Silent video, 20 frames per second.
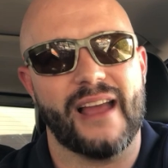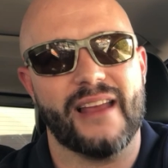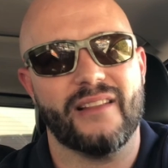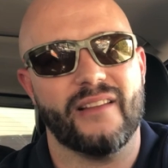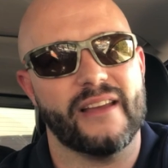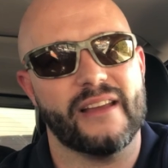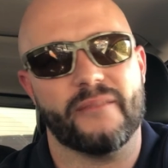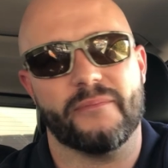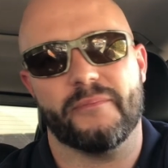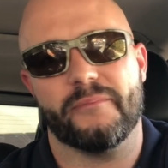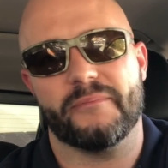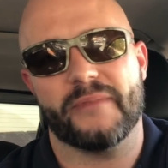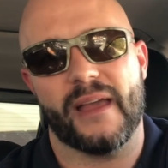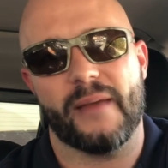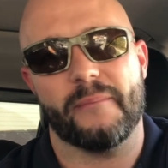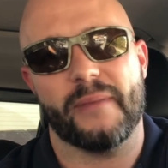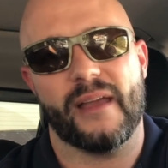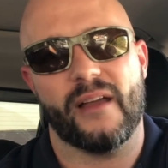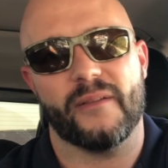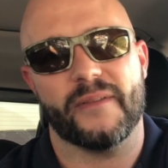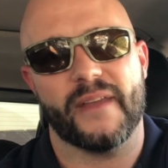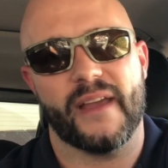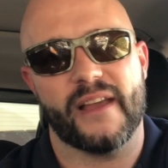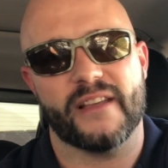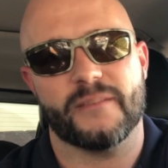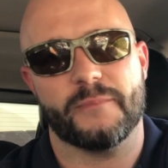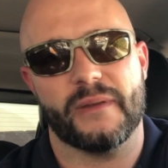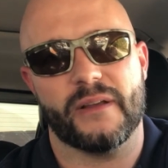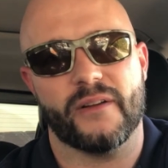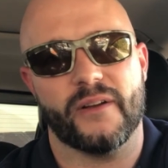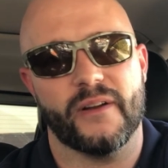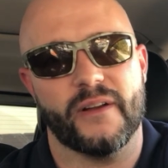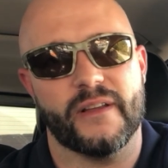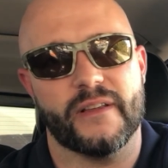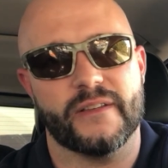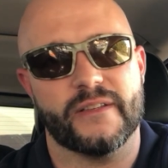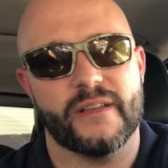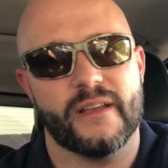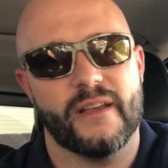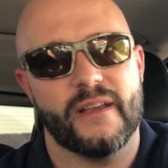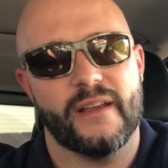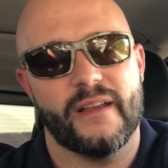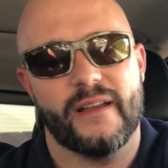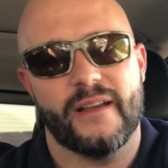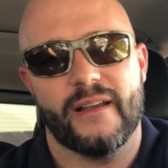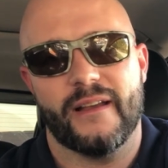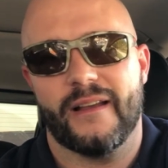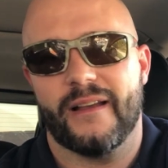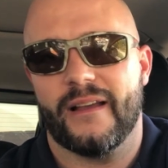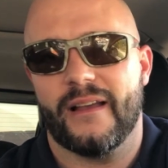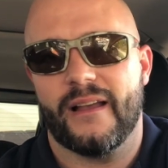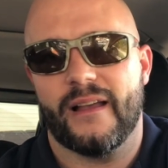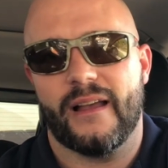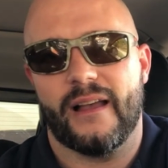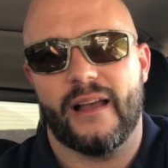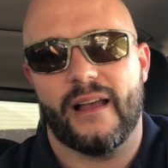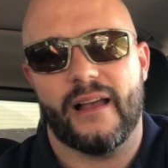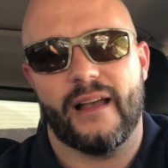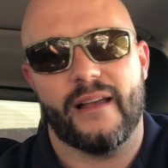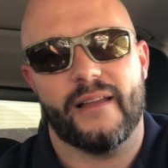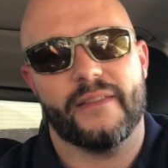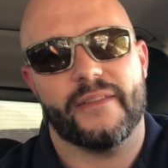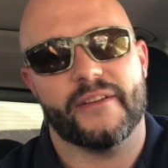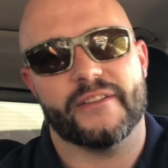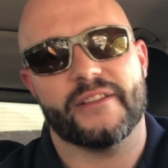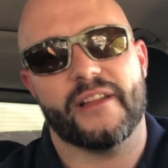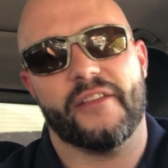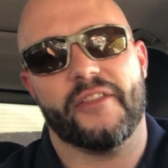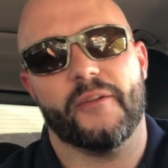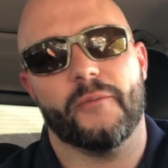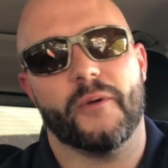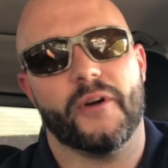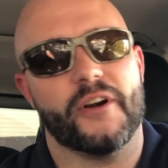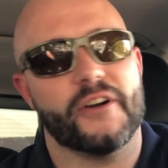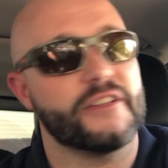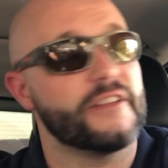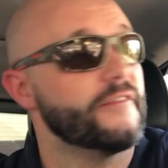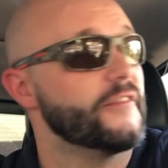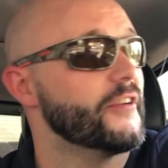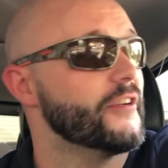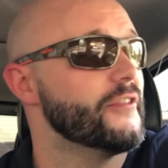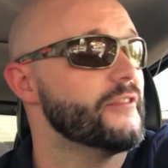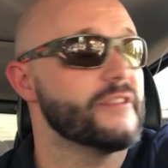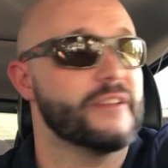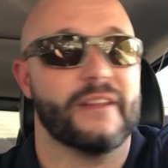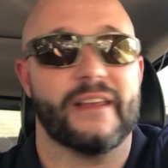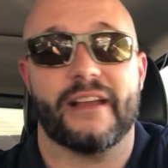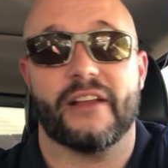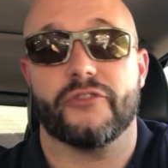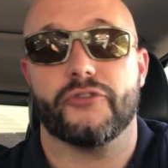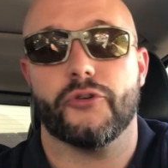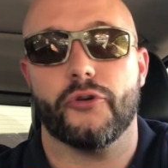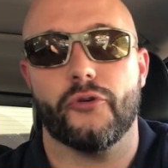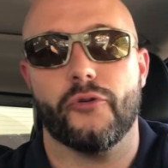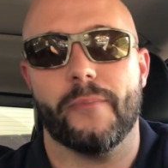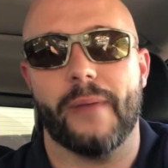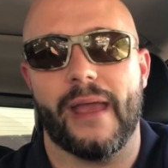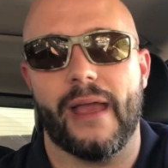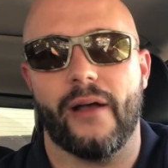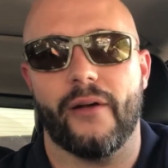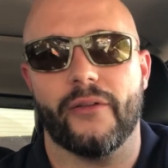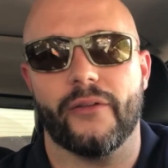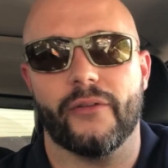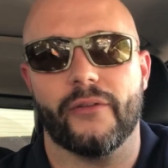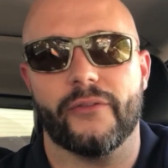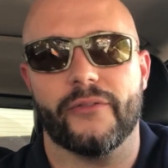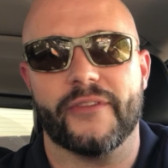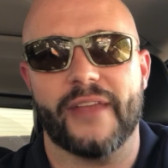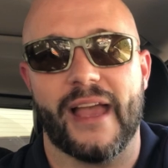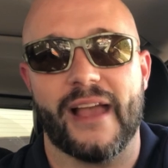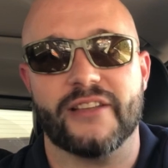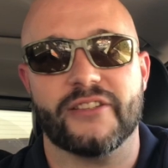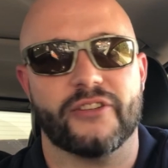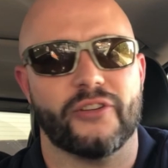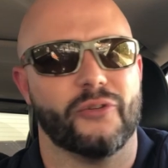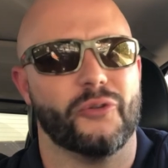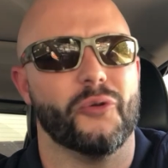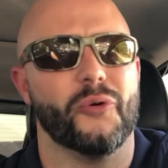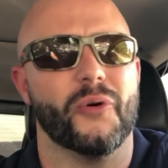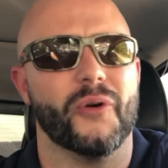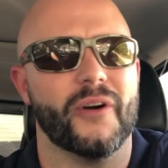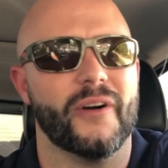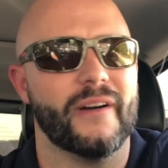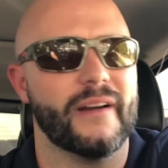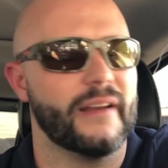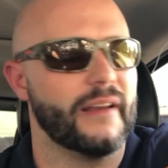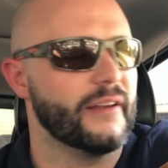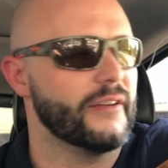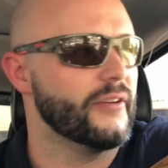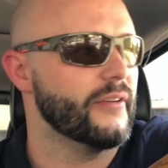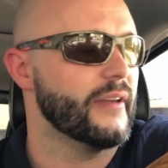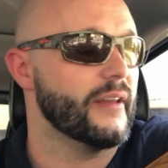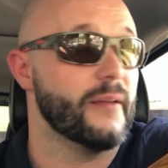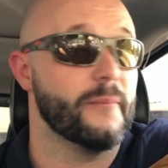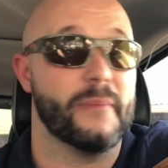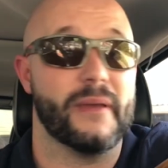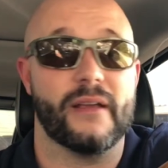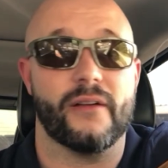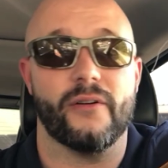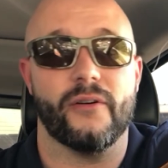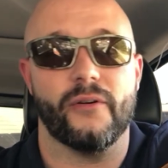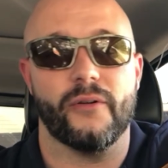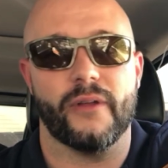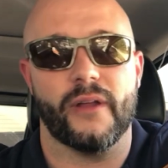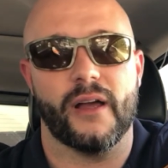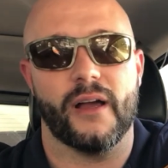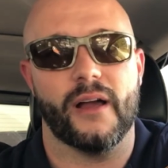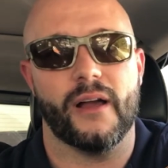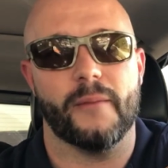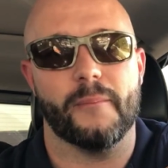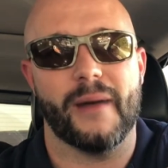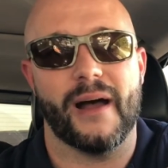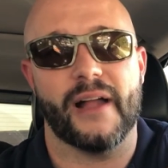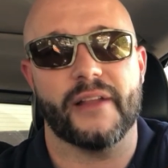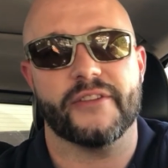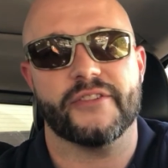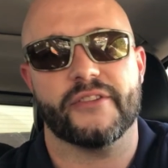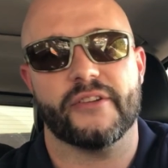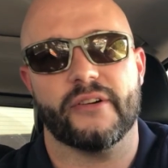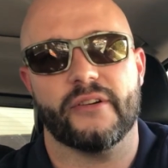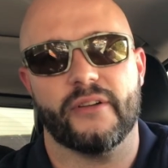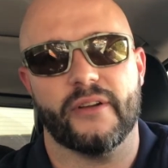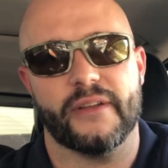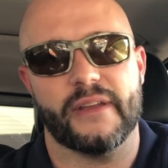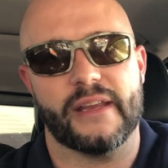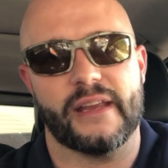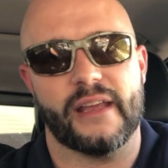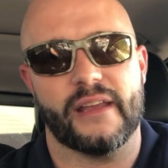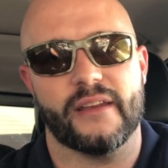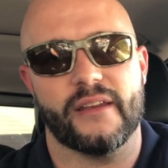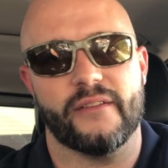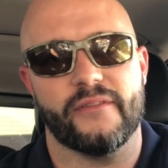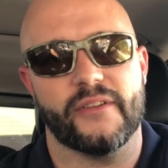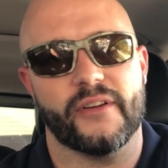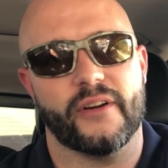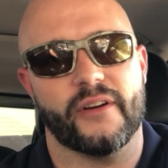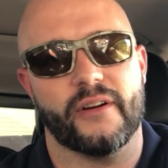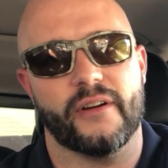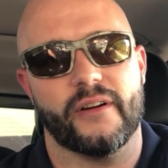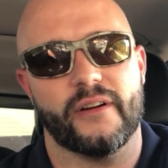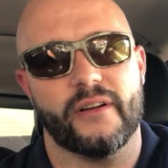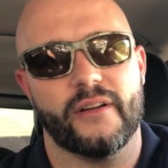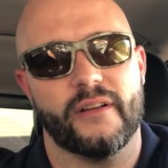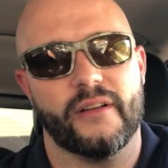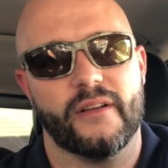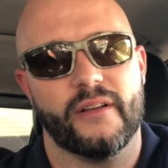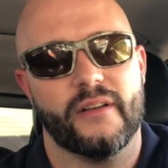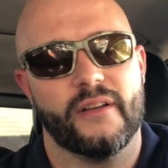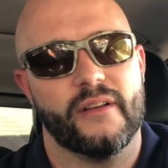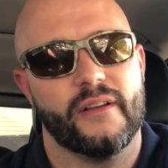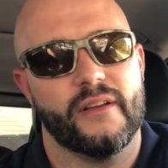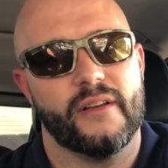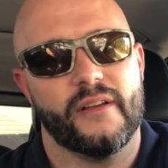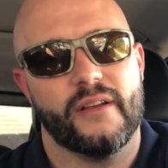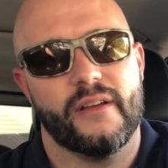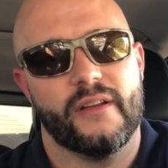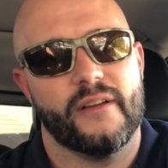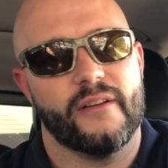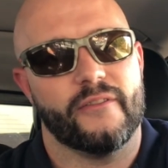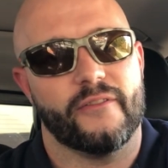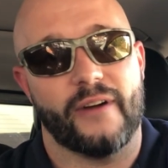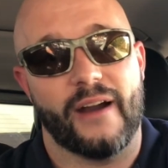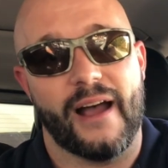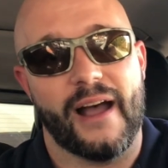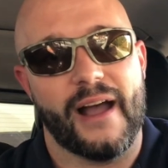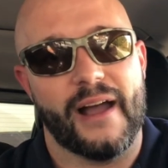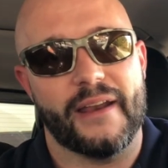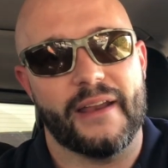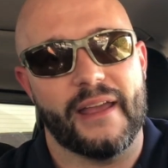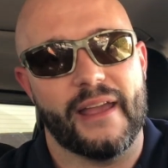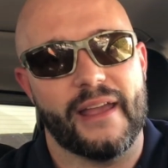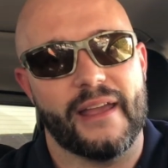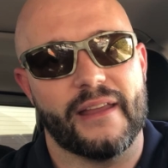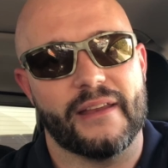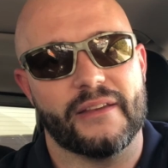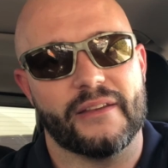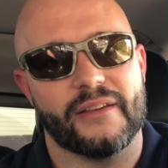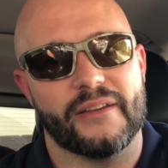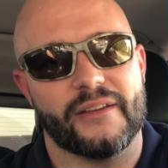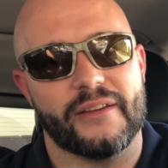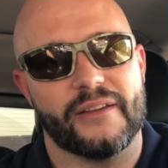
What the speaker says: like 10 pound test because there's nothing worse if you're using like a 2 pound test lure and then you get a big old monster on the end of your rod and